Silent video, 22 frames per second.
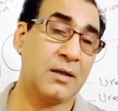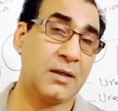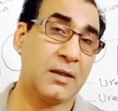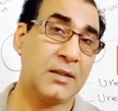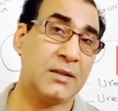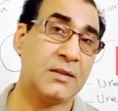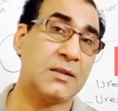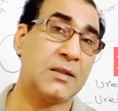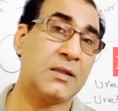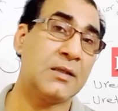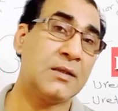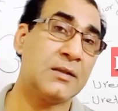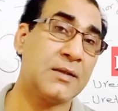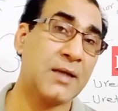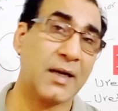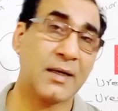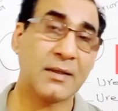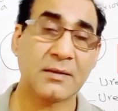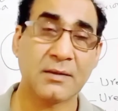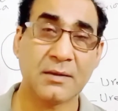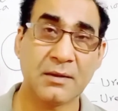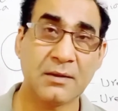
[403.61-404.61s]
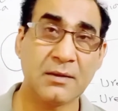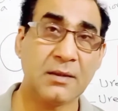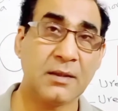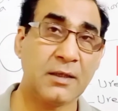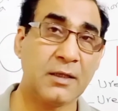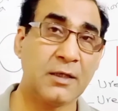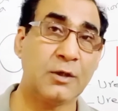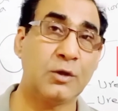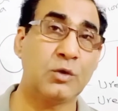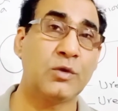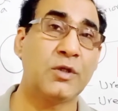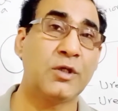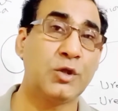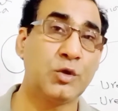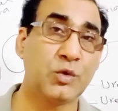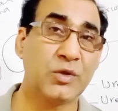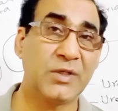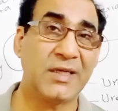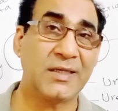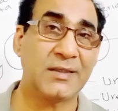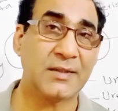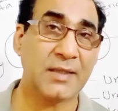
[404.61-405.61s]
is inducted into the
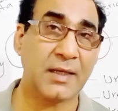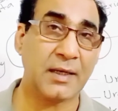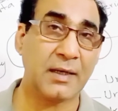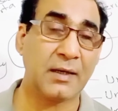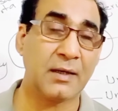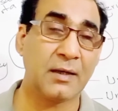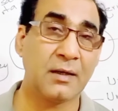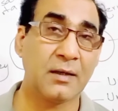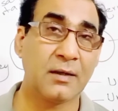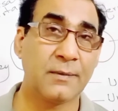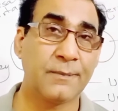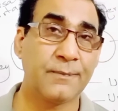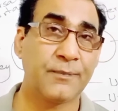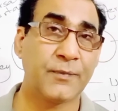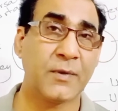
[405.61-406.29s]
urea cycle.